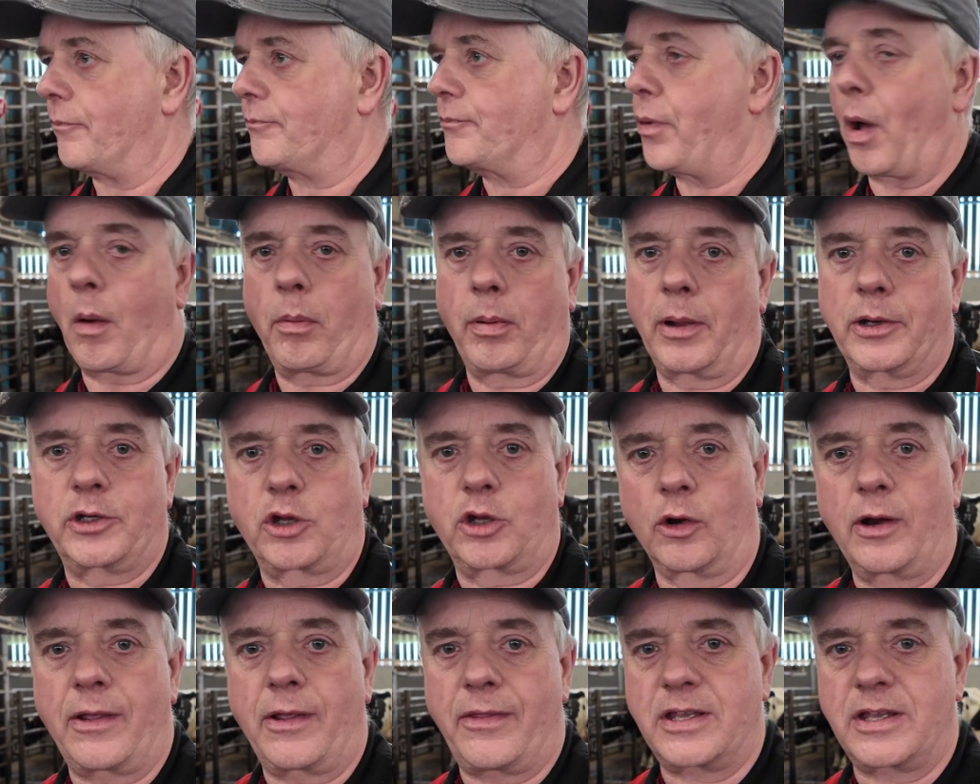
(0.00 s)
probably
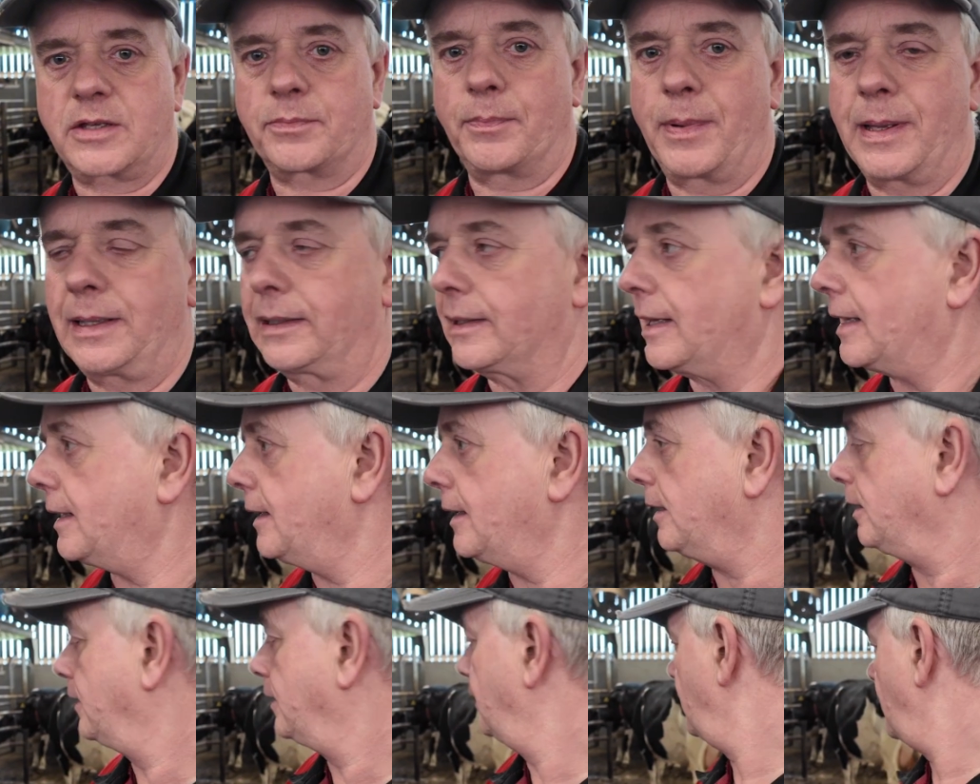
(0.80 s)
done in this building,
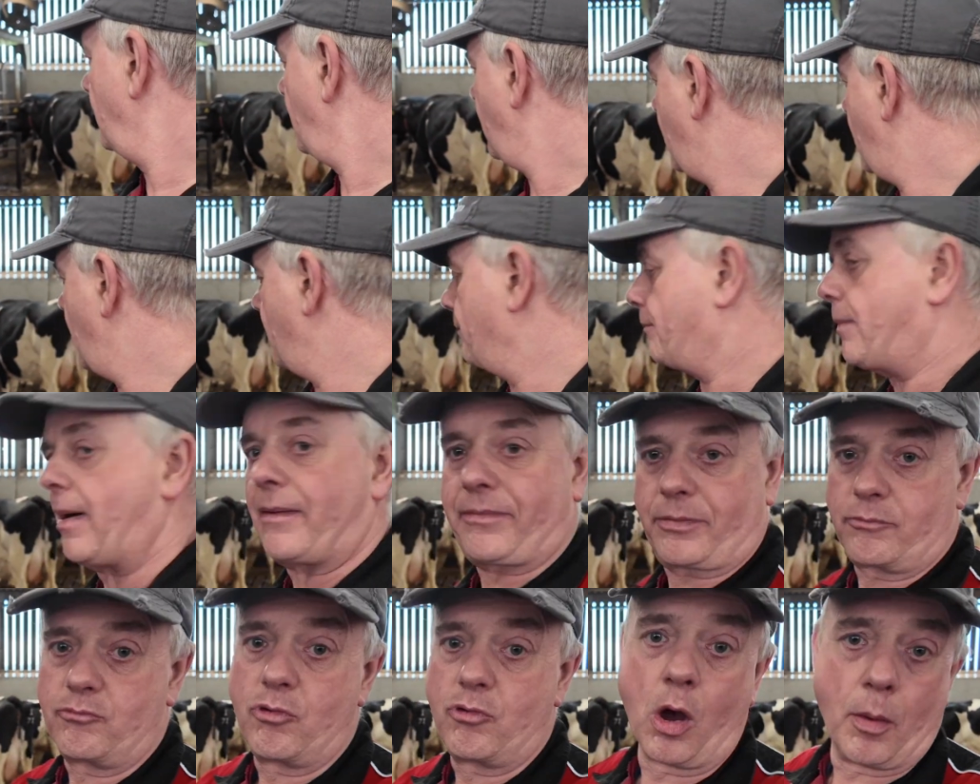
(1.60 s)

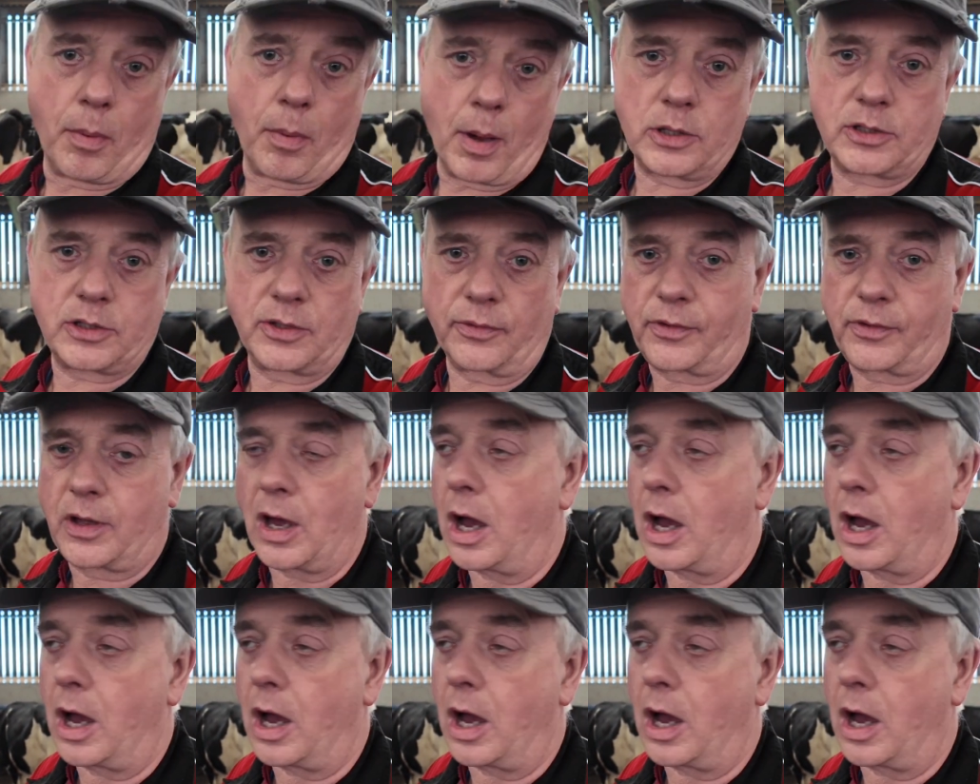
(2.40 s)
apart from robots of